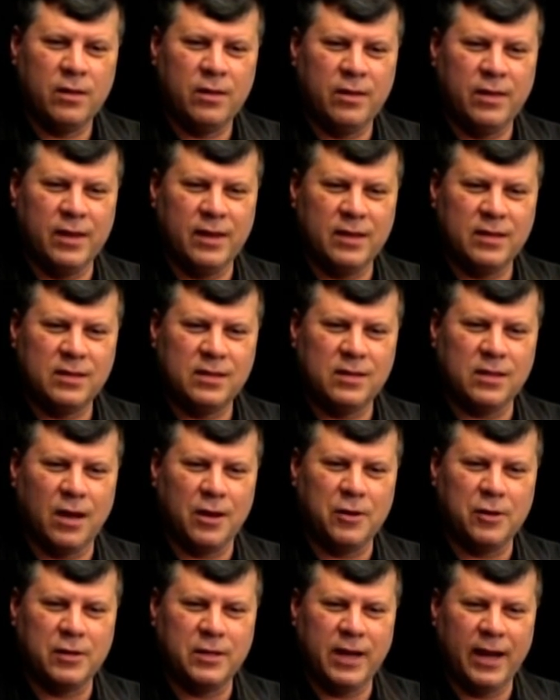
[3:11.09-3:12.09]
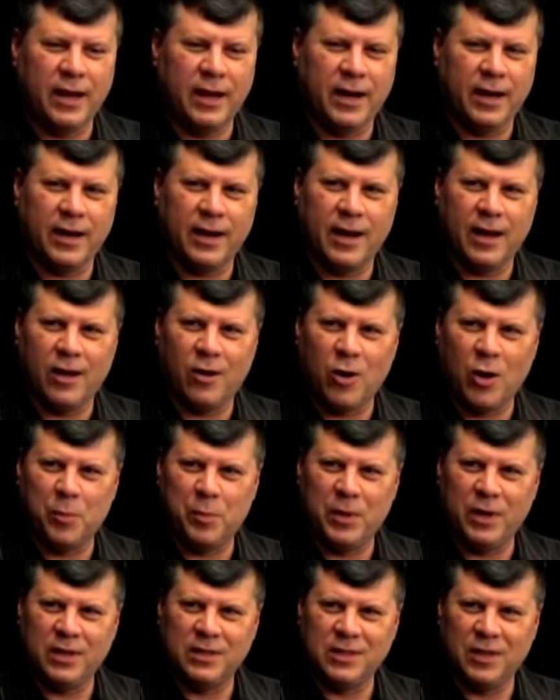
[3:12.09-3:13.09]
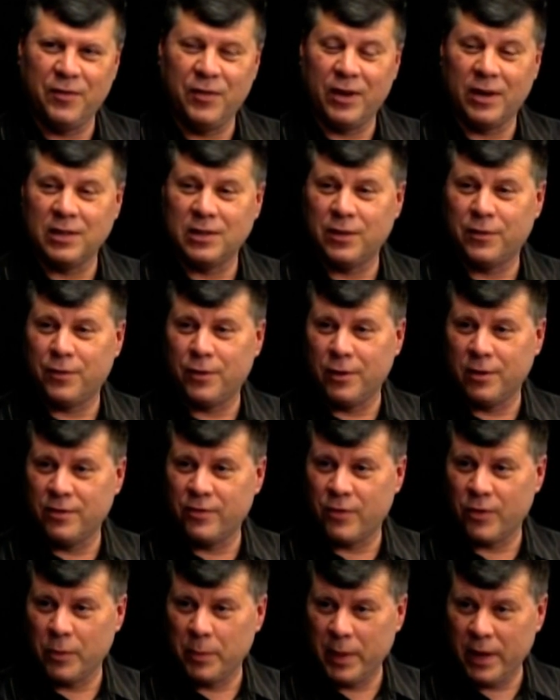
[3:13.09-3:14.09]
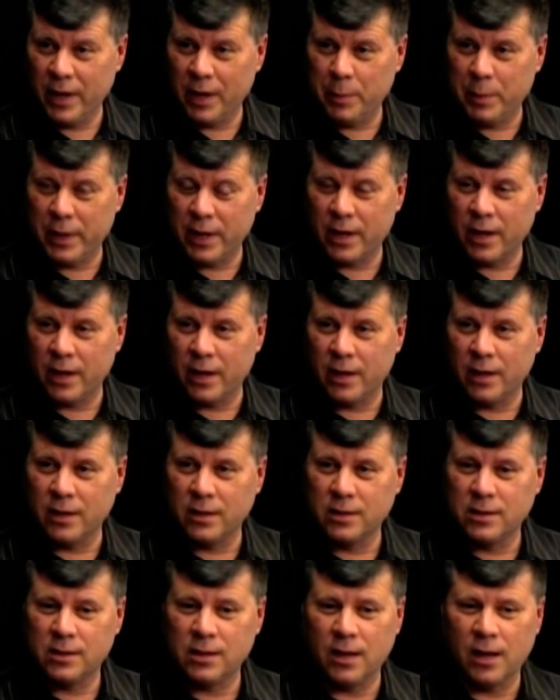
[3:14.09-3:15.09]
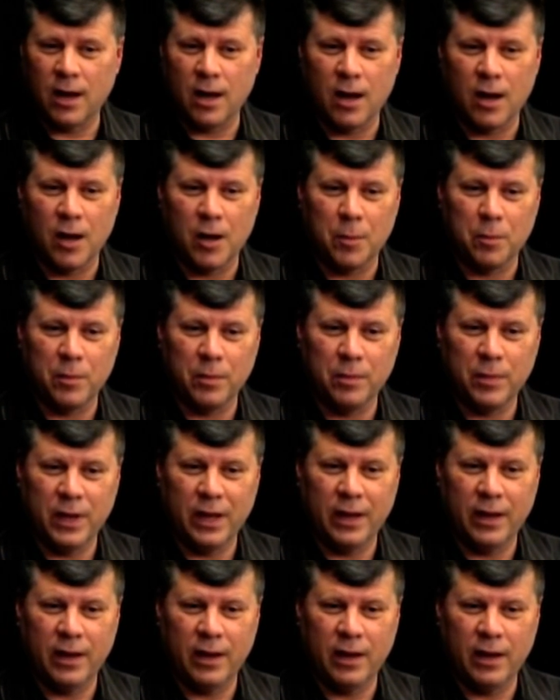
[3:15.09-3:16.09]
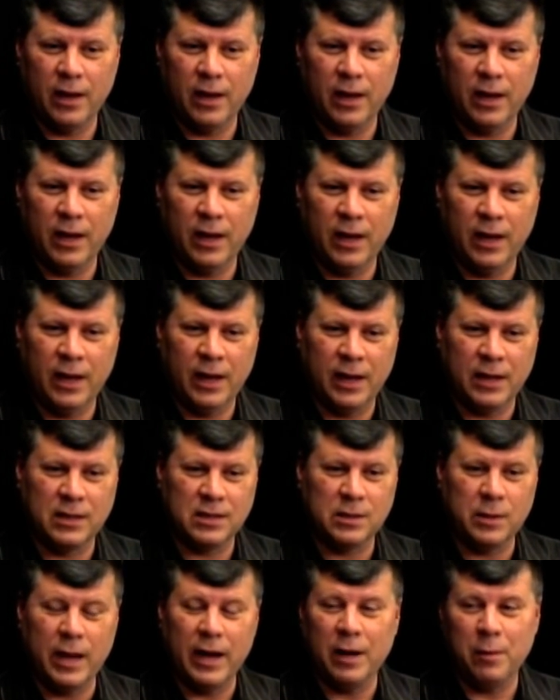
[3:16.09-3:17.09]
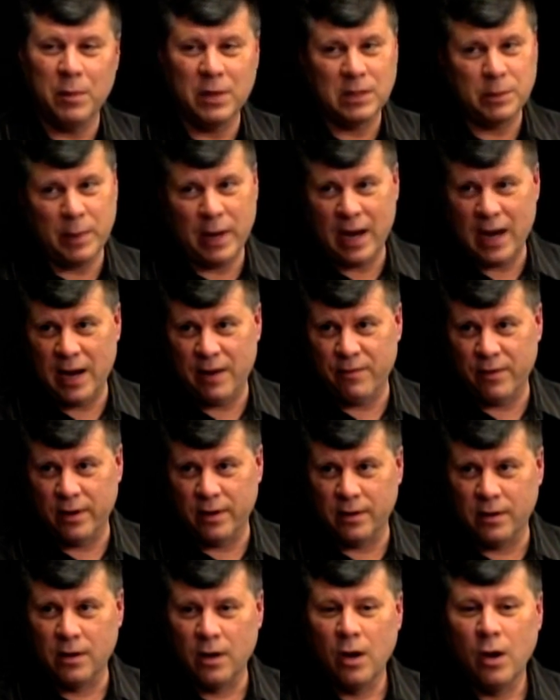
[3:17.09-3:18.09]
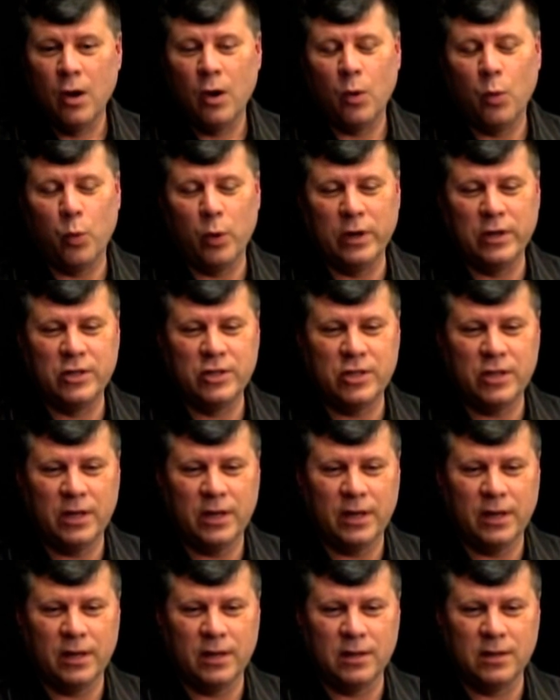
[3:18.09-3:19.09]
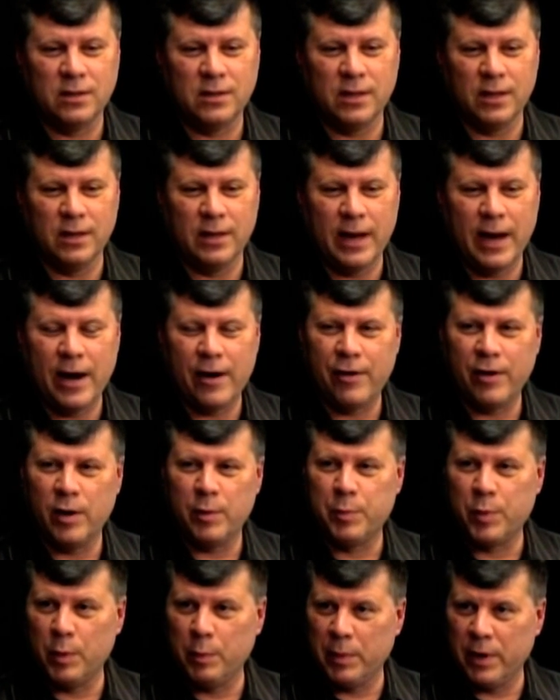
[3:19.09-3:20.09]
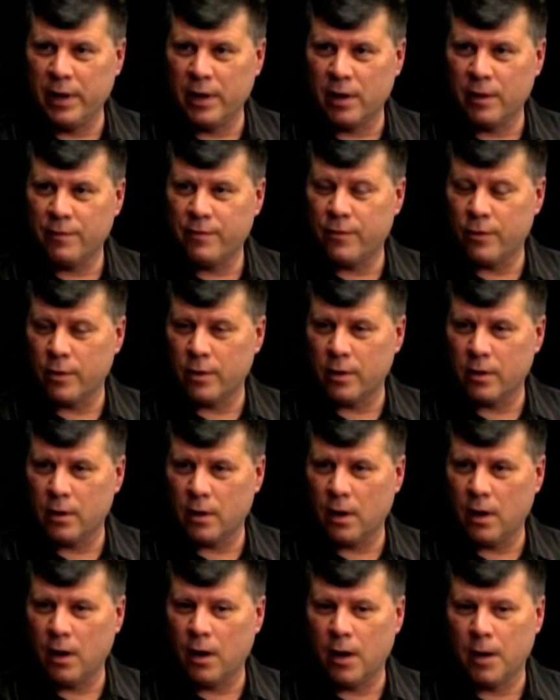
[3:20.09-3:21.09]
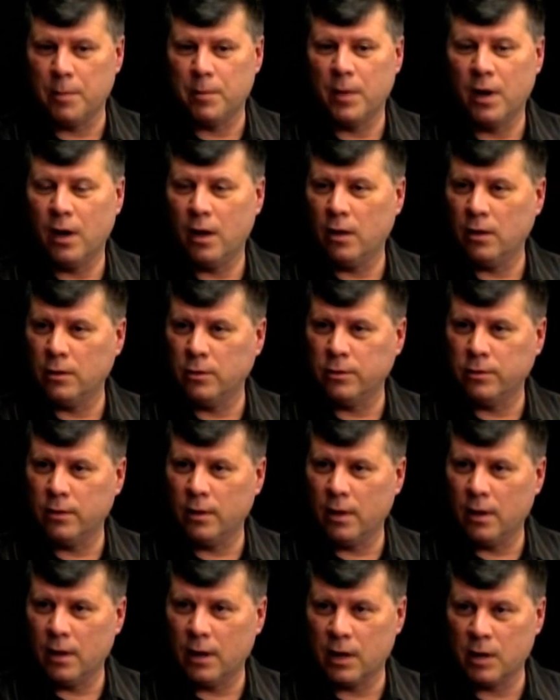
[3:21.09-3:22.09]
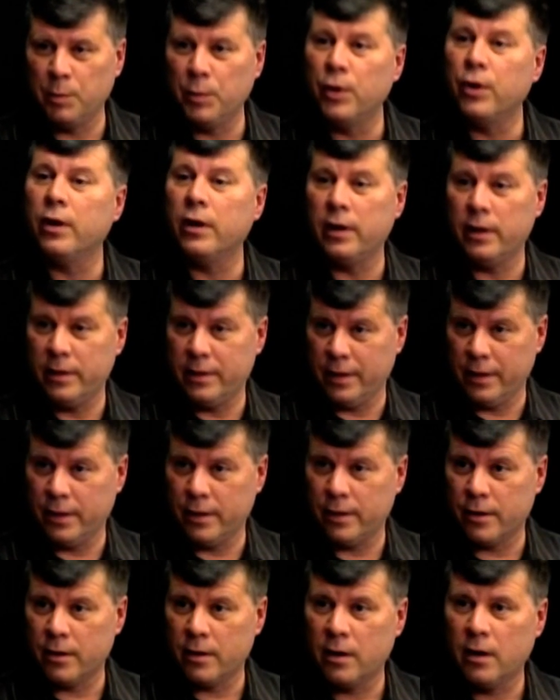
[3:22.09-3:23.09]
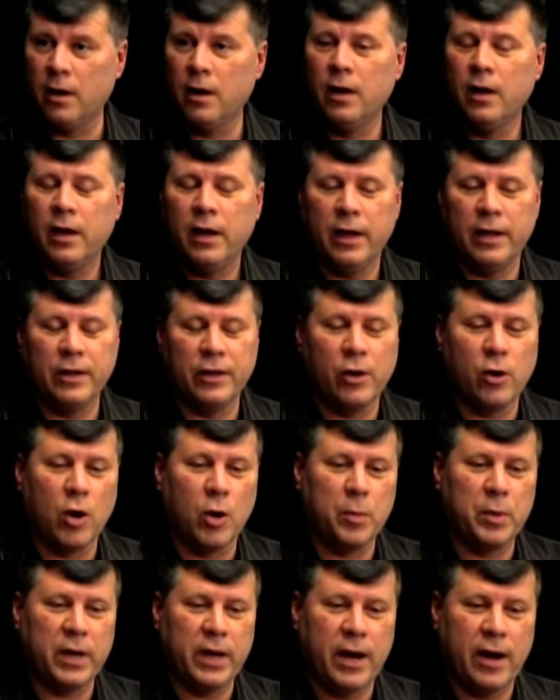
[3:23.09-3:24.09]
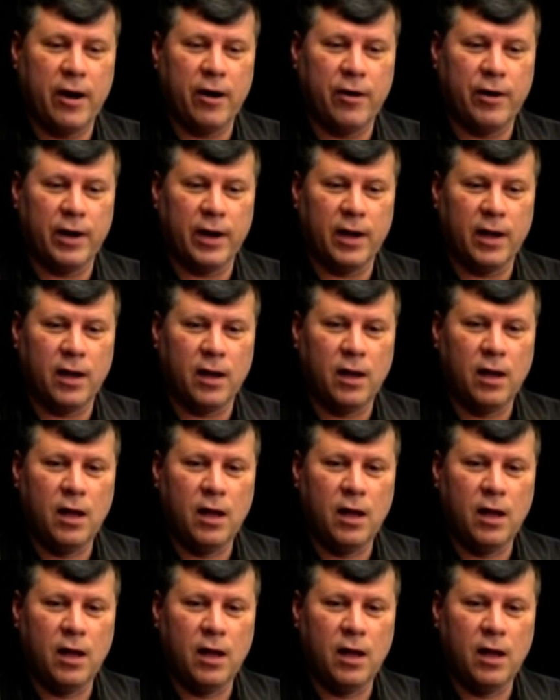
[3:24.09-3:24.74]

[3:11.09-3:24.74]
this undertaking at Albany Civic is a first for me because um, it's Ain't Misbehaving, which is an area premiere for um, a, a, community theater mm-hmm. in the Albany area.